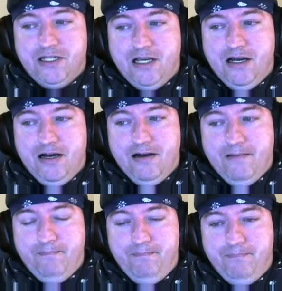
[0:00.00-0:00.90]

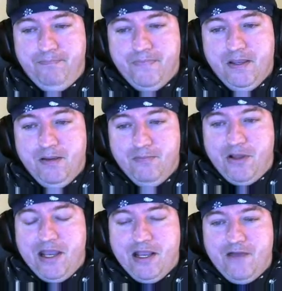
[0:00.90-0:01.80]

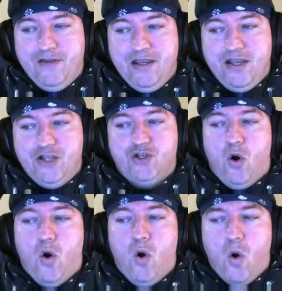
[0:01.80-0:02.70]
playing of it,
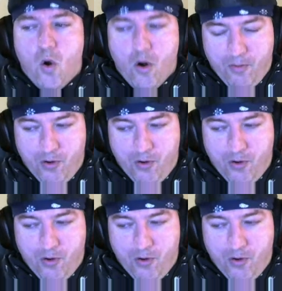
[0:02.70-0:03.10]
it's horrible.